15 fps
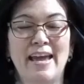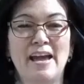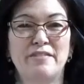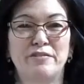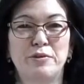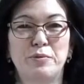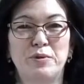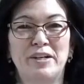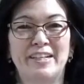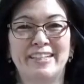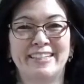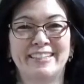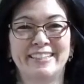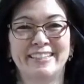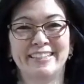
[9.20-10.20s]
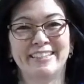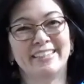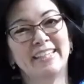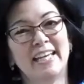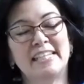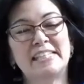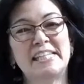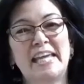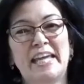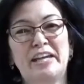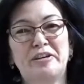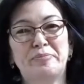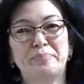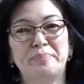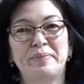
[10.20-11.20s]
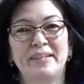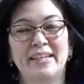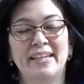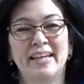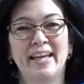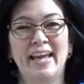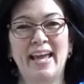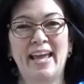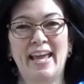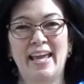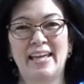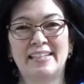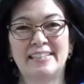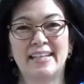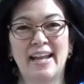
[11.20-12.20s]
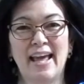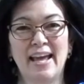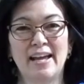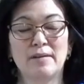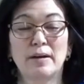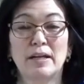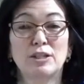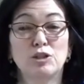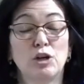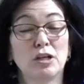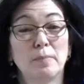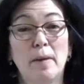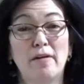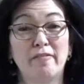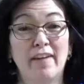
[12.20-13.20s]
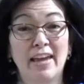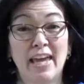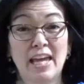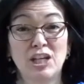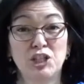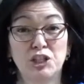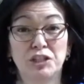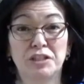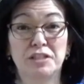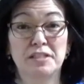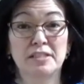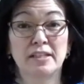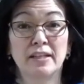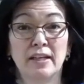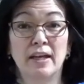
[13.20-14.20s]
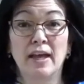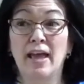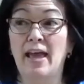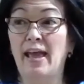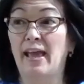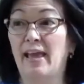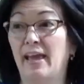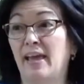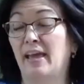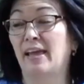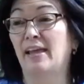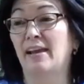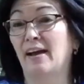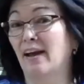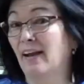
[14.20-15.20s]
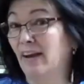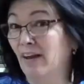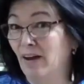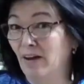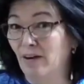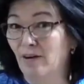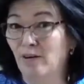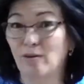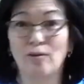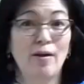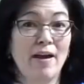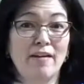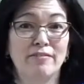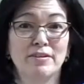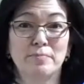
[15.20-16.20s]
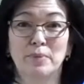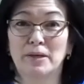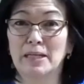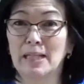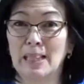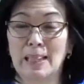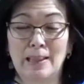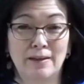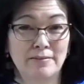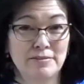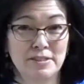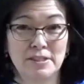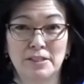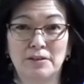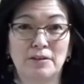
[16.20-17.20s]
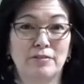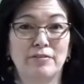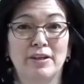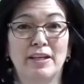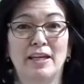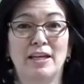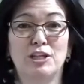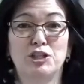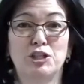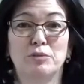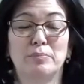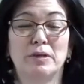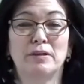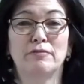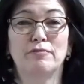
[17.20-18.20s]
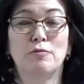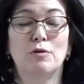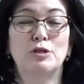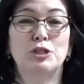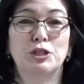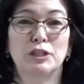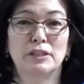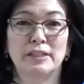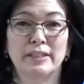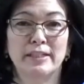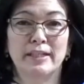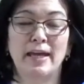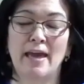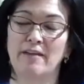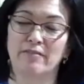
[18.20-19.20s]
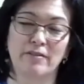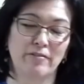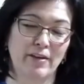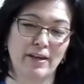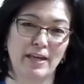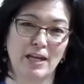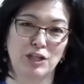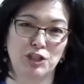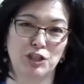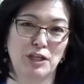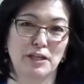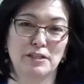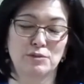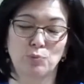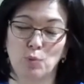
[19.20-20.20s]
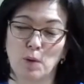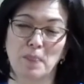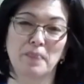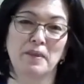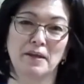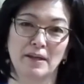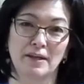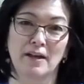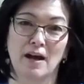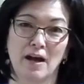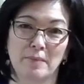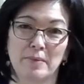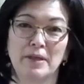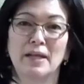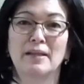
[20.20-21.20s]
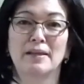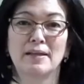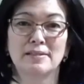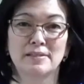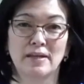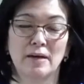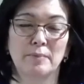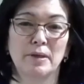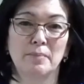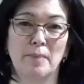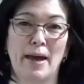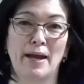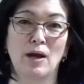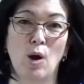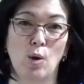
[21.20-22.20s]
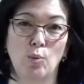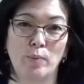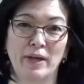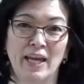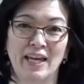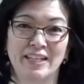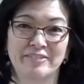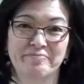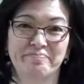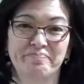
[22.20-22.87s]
everyone, it's Kim, and today I'm going to talk about vacations. And I know everybody loves to go on vacation, but unfortunately every vacation has one thing in common, and that's coming back home again.